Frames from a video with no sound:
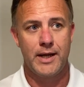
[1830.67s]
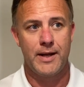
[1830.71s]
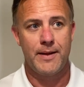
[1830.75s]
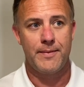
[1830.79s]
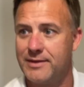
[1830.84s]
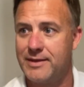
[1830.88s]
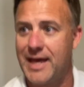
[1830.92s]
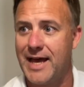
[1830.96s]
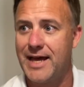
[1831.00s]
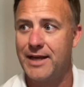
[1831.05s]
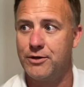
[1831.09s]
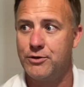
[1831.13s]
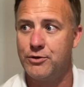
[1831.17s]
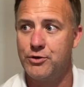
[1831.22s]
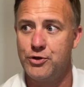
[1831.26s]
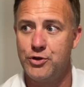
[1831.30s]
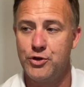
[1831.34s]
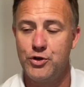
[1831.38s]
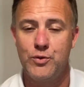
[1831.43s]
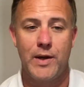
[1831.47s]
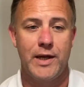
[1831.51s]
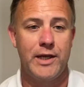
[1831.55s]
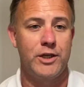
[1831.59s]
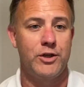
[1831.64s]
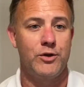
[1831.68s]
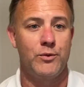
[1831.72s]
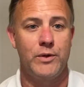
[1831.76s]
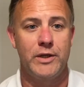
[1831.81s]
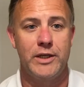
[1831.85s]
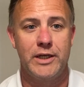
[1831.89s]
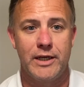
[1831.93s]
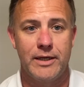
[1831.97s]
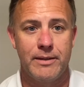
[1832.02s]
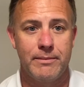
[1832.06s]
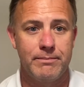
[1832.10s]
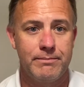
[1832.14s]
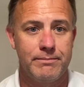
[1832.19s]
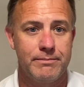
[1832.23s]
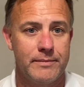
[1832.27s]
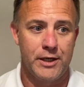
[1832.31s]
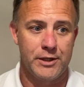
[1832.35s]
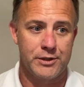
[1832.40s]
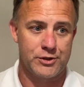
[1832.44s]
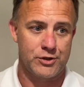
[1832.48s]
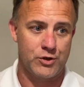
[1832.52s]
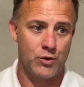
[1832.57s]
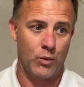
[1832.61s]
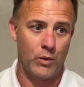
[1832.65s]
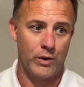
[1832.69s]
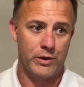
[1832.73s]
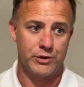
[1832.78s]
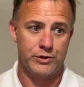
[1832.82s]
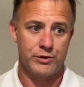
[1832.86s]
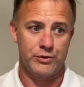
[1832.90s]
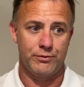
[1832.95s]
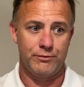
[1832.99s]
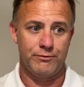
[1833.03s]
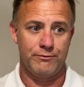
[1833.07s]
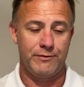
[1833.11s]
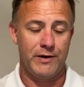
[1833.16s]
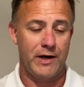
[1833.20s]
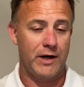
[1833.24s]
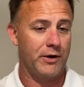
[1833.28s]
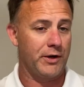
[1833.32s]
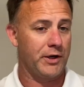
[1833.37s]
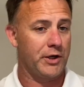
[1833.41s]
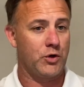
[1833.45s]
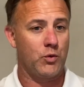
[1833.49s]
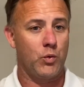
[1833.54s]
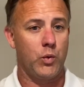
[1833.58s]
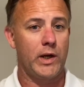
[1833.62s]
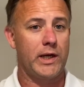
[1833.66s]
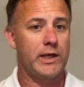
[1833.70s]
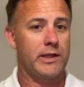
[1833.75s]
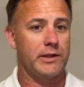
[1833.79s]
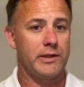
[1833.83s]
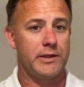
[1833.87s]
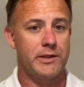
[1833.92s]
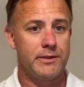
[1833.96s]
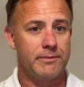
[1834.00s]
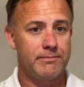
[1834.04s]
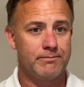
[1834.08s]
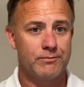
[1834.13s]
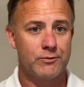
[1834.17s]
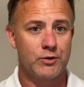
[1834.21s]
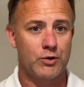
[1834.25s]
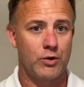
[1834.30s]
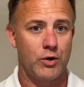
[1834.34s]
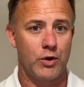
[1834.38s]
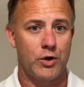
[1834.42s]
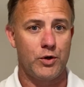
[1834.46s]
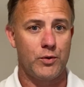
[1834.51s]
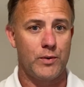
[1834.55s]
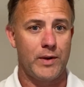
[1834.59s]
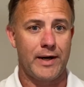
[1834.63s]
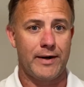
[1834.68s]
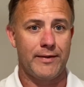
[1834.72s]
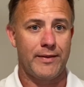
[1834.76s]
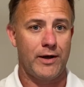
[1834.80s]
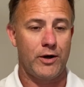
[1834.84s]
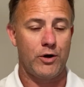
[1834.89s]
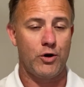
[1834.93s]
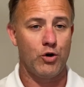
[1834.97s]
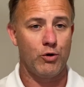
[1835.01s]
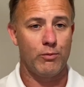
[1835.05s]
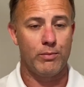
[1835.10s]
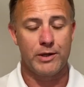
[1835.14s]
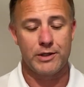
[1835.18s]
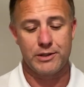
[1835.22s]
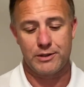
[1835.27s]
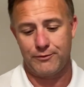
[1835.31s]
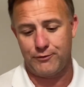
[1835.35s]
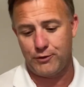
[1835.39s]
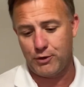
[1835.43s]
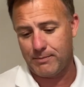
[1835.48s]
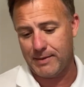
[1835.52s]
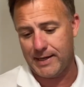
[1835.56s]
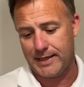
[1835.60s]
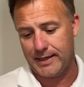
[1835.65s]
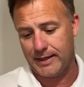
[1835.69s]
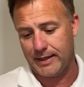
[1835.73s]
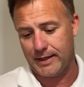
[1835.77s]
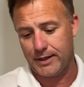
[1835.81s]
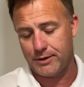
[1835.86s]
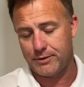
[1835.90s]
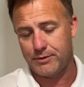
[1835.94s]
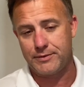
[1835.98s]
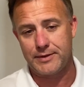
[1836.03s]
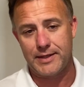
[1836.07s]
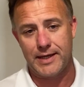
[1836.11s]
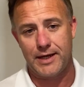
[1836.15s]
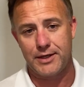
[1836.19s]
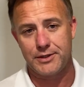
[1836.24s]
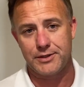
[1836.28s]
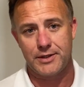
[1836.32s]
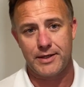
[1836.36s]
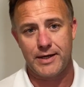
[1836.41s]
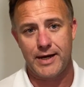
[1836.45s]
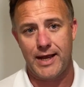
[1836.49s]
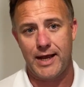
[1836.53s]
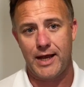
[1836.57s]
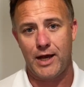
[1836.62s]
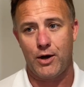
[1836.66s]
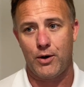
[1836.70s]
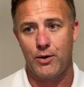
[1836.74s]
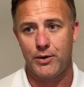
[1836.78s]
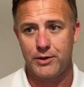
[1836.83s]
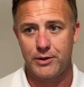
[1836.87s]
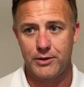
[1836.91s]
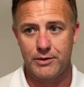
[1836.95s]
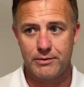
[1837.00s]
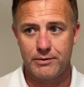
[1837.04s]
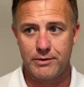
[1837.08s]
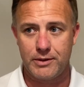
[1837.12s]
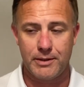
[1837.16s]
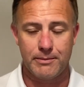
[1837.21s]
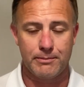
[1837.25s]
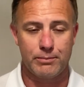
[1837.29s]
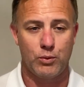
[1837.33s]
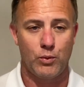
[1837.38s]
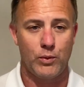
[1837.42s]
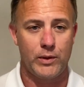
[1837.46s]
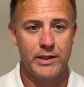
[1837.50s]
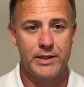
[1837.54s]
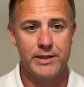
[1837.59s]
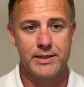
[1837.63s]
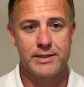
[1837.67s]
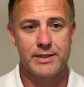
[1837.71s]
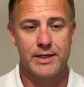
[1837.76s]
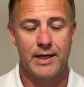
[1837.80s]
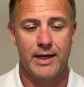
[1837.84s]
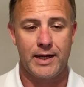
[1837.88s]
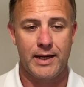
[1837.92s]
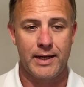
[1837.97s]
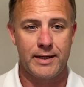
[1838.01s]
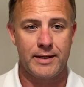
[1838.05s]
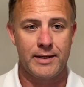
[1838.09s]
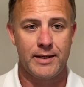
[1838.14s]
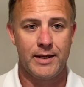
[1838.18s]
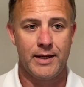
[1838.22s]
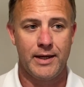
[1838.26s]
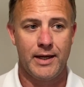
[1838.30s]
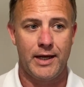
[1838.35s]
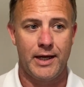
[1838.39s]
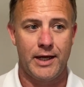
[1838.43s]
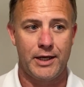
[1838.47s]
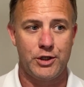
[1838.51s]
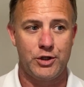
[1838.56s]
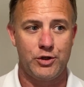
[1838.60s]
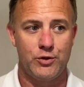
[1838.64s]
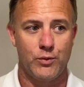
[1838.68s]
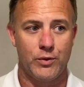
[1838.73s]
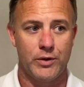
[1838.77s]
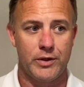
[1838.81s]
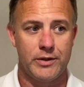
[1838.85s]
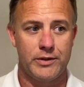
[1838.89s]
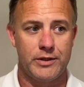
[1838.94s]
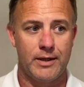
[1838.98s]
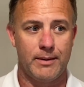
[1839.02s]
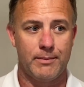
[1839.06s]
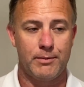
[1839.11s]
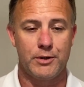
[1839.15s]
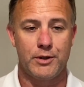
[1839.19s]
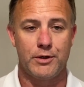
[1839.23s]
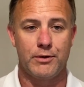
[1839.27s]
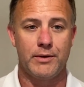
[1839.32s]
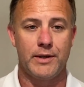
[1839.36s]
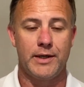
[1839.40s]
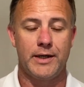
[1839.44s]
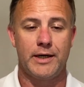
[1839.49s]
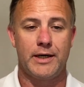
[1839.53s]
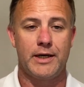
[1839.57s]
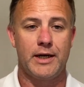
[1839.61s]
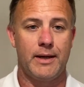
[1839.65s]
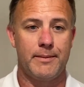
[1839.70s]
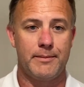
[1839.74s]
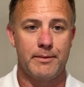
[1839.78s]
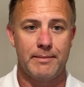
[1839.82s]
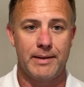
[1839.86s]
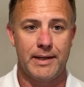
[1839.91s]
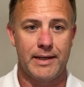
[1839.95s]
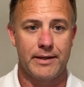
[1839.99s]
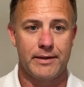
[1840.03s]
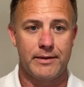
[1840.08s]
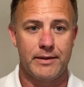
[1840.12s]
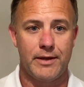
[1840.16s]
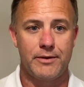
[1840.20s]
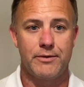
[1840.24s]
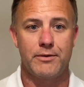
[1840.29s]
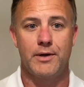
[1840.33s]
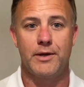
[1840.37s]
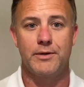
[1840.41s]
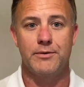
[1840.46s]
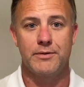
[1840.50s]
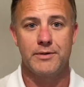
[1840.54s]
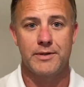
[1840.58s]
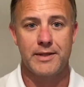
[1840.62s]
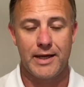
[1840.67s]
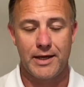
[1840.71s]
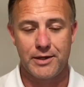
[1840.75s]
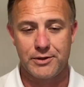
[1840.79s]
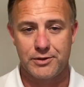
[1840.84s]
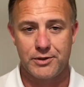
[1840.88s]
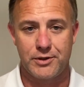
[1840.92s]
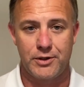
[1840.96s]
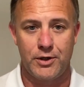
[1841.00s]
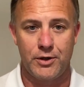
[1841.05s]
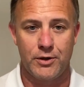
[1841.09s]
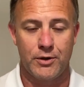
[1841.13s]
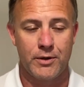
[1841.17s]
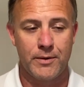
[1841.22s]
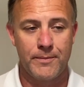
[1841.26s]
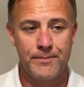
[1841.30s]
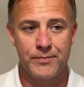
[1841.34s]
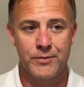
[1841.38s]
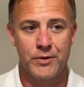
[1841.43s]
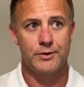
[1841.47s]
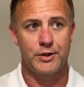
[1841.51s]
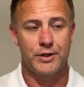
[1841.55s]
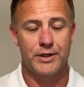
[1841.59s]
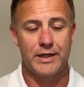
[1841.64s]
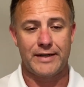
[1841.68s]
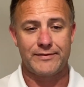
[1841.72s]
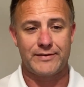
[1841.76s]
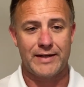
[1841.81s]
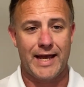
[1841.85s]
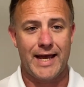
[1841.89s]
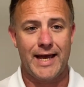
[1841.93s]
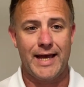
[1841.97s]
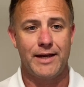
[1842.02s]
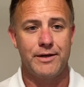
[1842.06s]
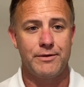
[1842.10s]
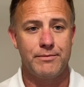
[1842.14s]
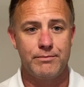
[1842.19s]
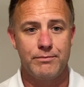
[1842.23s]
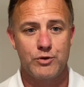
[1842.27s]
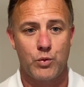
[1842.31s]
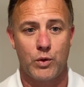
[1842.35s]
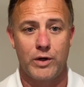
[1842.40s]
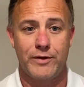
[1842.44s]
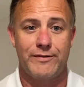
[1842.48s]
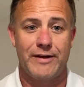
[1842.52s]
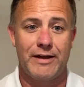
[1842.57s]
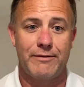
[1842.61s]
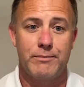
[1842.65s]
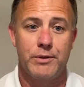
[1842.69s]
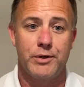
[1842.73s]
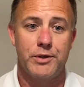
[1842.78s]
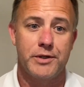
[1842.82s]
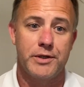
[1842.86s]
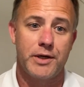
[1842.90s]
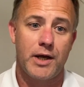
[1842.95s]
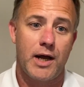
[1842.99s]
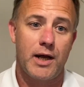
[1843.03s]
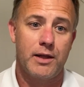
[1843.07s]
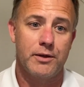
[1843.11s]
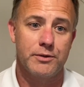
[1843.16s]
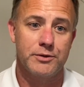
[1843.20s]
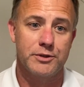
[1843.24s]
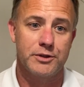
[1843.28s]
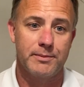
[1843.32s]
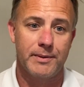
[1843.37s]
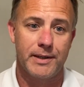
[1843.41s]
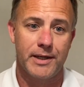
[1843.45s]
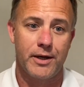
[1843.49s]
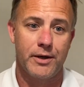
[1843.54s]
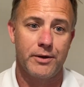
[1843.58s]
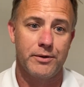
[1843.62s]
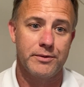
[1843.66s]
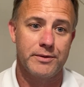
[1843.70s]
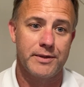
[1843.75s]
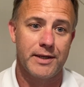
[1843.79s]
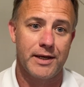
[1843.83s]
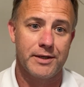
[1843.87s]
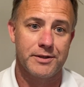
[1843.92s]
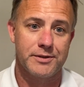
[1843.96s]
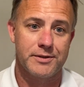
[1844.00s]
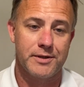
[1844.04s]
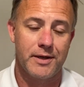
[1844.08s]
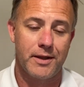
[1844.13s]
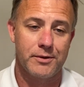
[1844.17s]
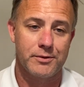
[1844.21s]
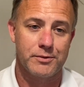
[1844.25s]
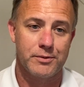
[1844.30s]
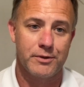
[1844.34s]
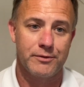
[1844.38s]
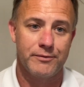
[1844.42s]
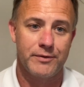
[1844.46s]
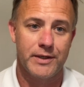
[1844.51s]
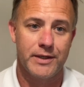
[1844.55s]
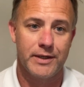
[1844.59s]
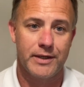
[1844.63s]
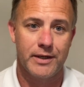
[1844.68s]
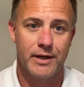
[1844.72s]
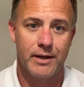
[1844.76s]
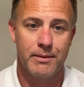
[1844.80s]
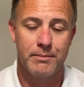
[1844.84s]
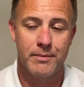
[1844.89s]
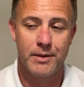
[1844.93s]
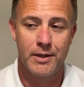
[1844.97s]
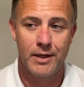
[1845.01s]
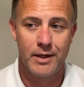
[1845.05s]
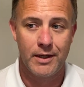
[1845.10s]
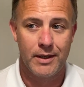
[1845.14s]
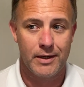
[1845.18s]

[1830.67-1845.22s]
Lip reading: that new AUM is going to very quickly grow you out of the hole. Because if you're making $100,000 now on the employee side and you want to double your income and make another $100,000 a year, you're going to have to add $25 million to make $100,000 worth of income.